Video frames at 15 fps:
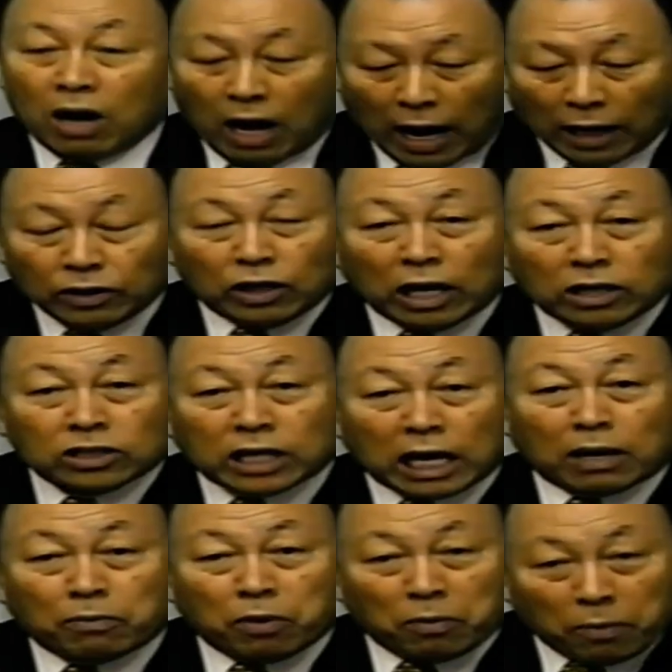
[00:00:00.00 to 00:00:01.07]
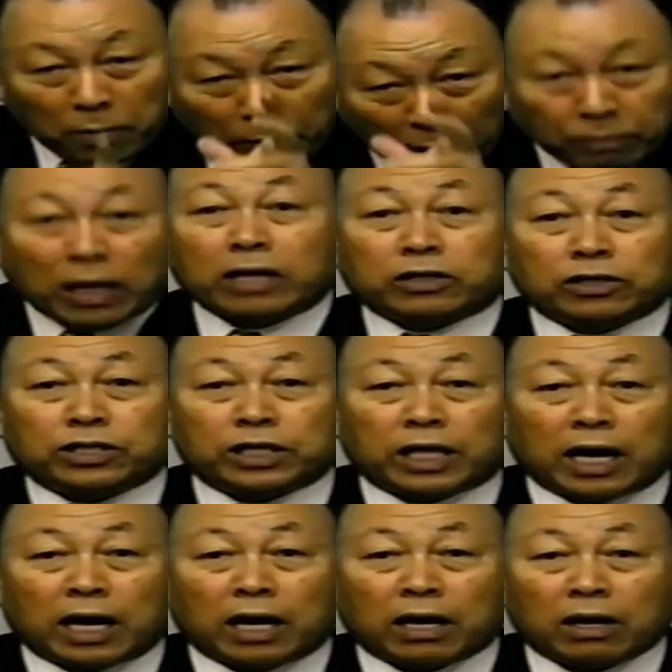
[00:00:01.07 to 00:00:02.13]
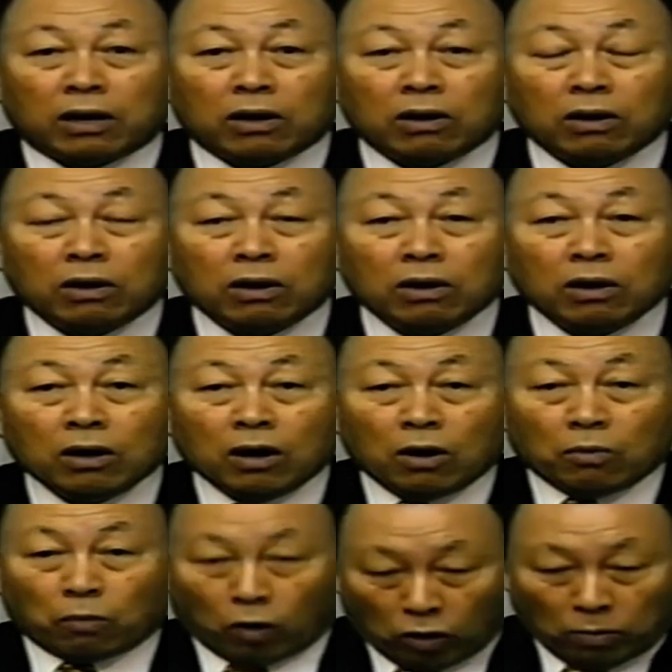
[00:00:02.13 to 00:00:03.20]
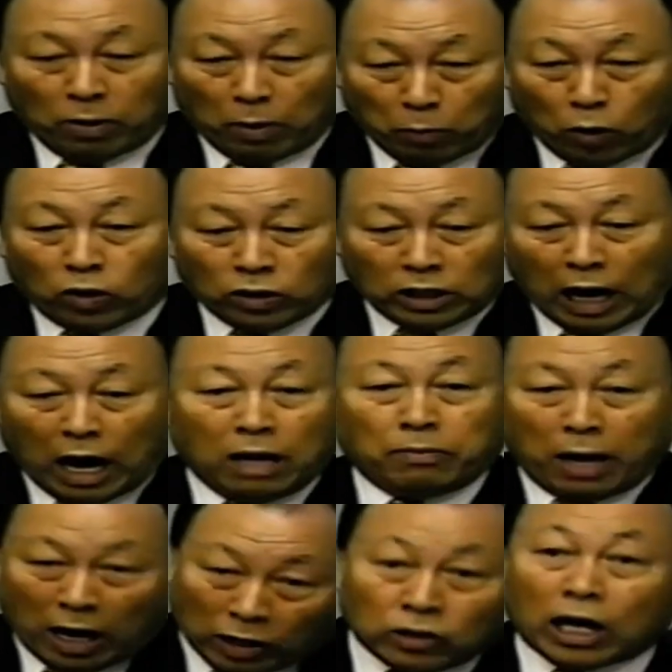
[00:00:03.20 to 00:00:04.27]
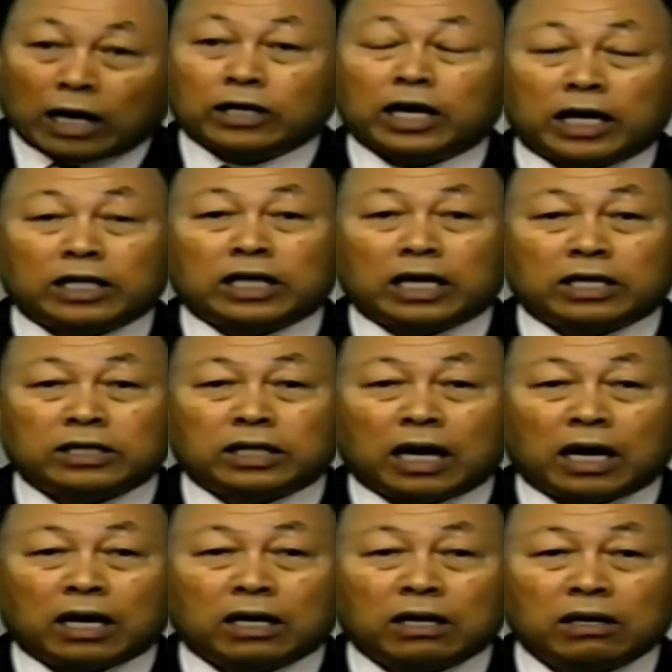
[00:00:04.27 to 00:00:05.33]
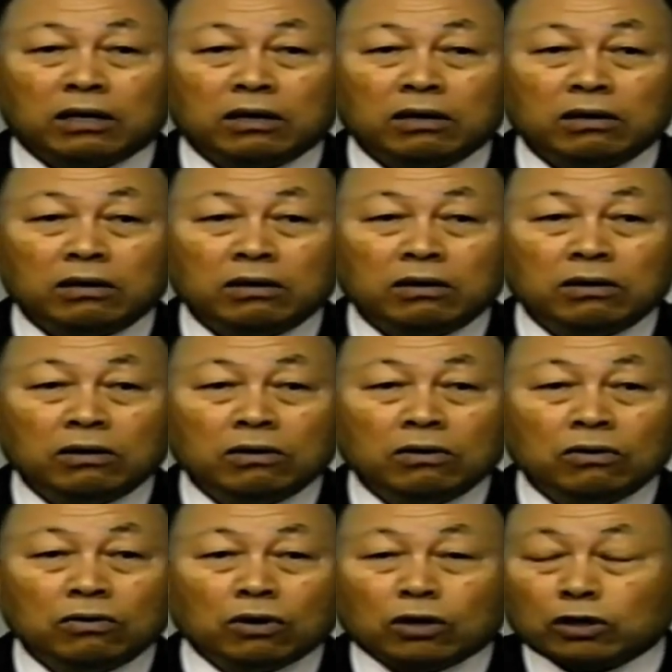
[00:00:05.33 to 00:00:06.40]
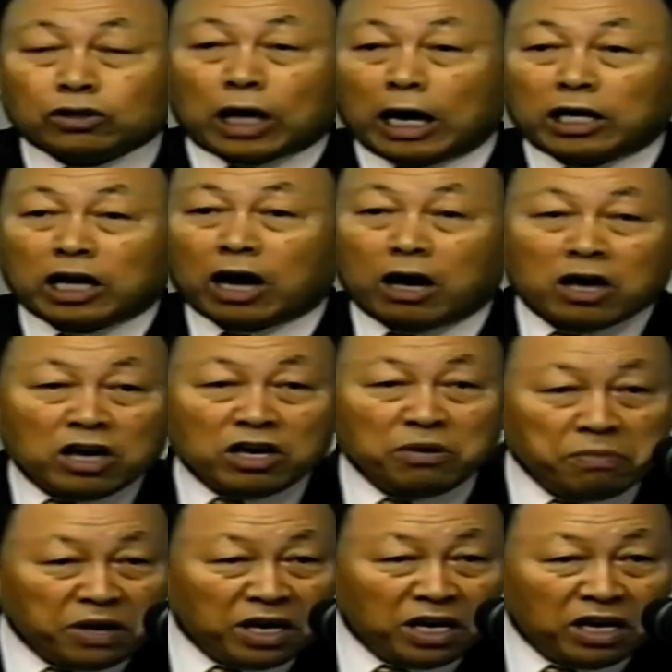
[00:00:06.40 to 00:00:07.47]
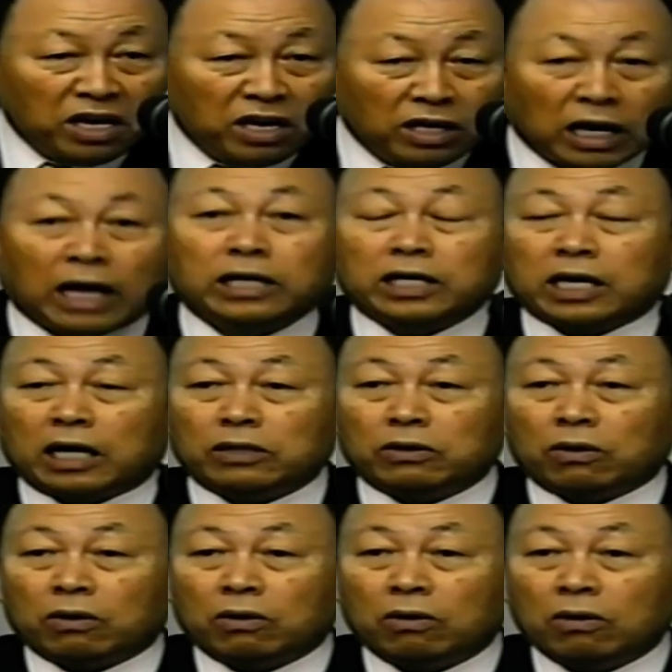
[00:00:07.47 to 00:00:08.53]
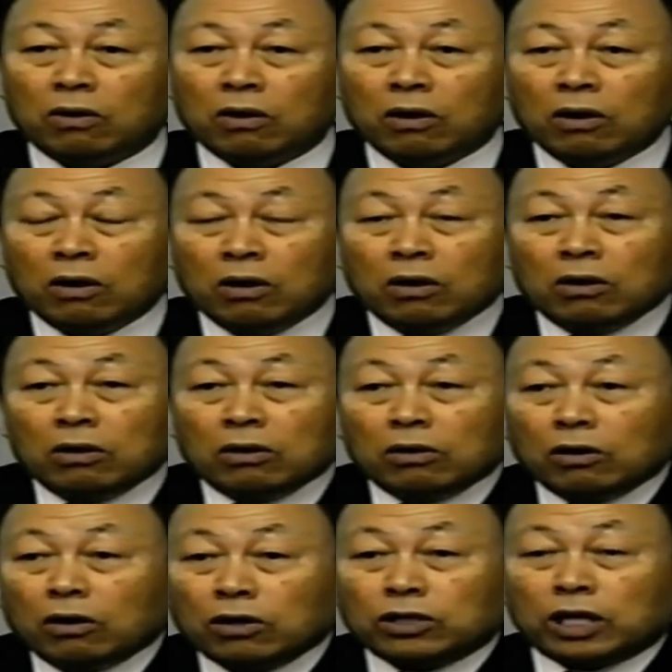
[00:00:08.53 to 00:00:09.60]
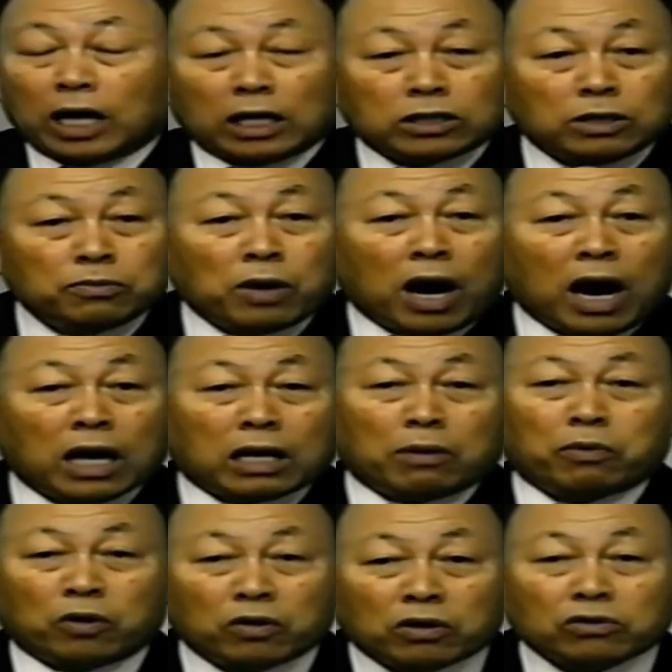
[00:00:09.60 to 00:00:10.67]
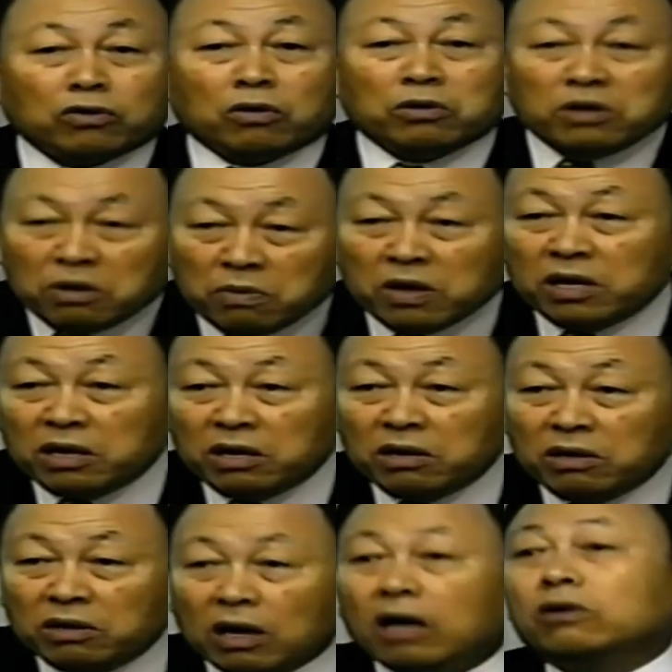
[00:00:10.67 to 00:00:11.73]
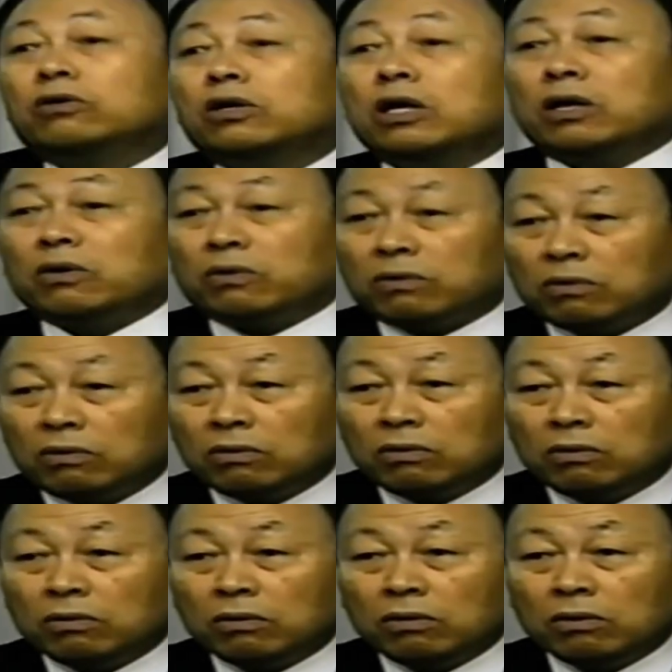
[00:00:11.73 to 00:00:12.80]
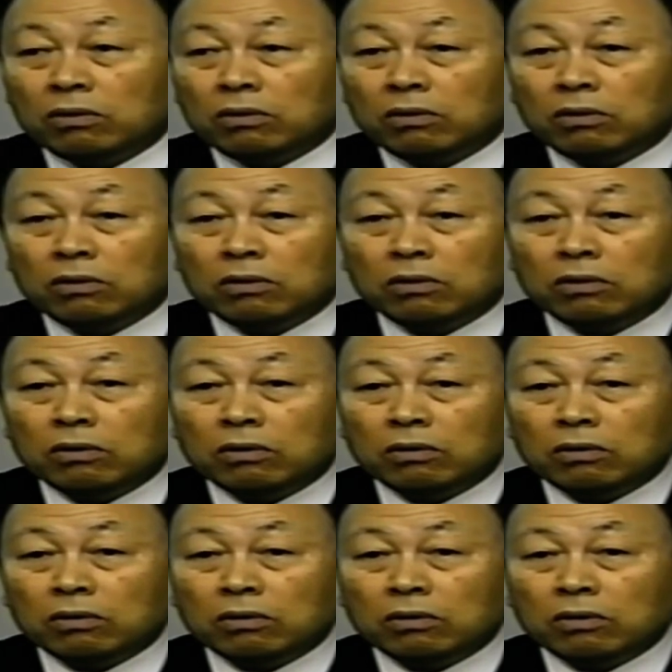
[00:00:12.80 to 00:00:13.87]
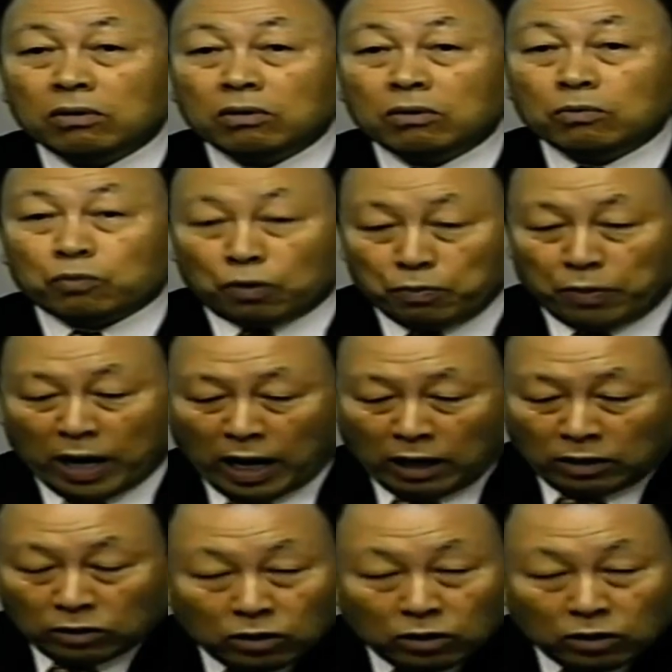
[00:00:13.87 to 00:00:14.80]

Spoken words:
It's so sad. You look at people who don't do well, that's what they always do. If you say you don't know, you should say you don't know. If you know, you should say you know. But because you're lukewarm, everywhere you go, you find things out lukewarmly.